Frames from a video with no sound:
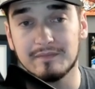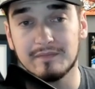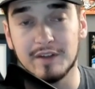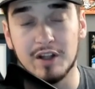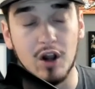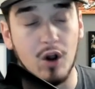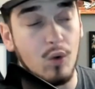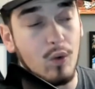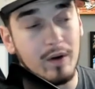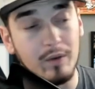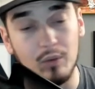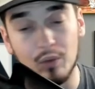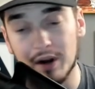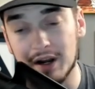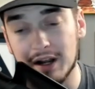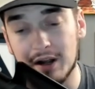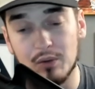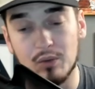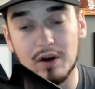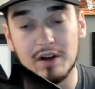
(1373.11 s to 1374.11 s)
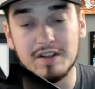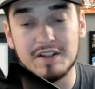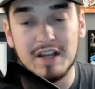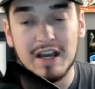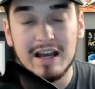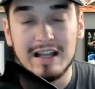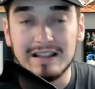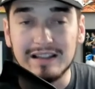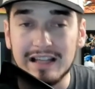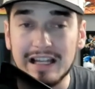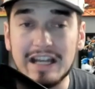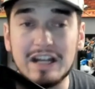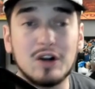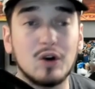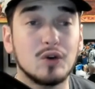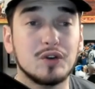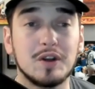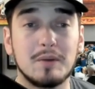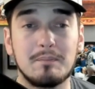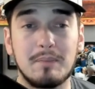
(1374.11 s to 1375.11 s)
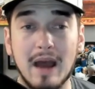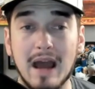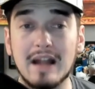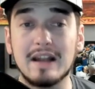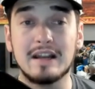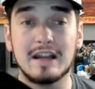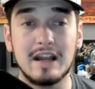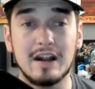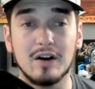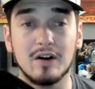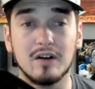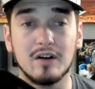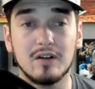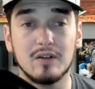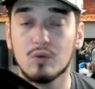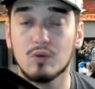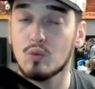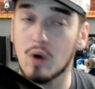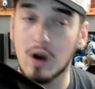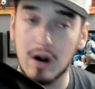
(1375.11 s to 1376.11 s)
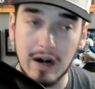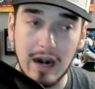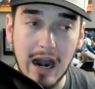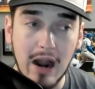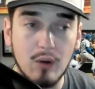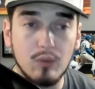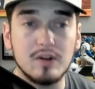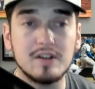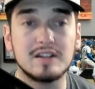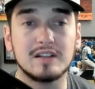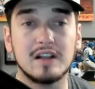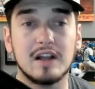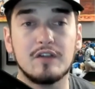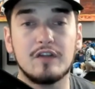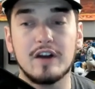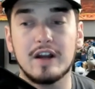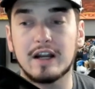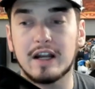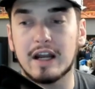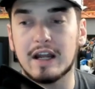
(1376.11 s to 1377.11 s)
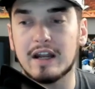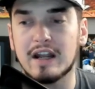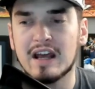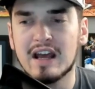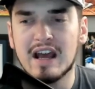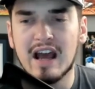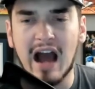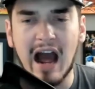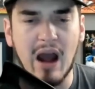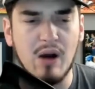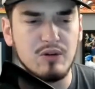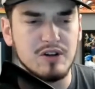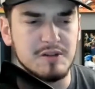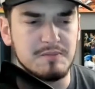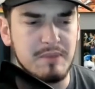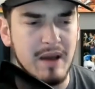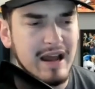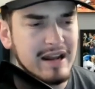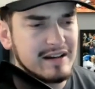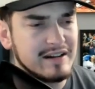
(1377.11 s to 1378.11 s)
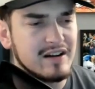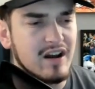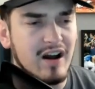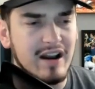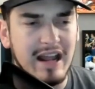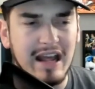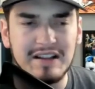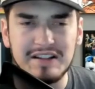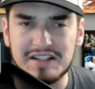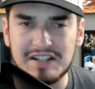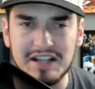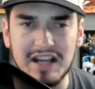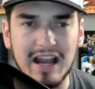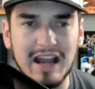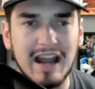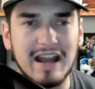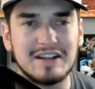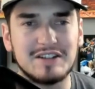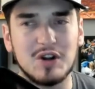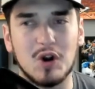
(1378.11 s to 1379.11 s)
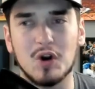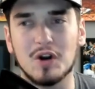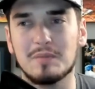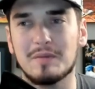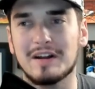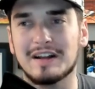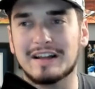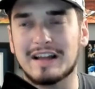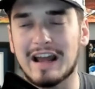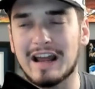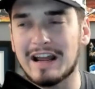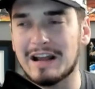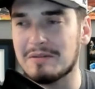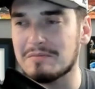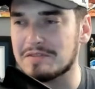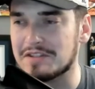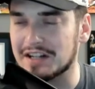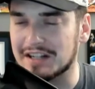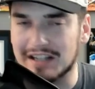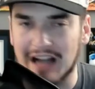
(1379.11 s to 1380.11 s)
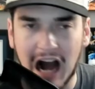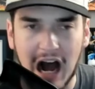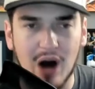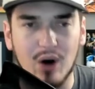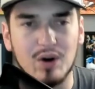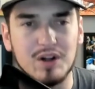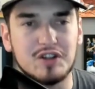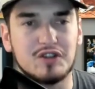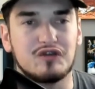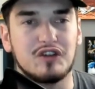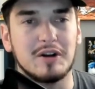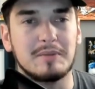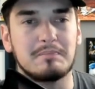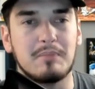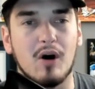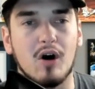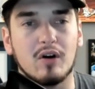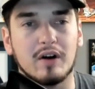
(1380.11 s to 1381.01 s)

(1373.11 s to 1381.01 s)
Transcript: You know, when it was legal to bet here where I was living and I was betting on NCAA tournament games and college football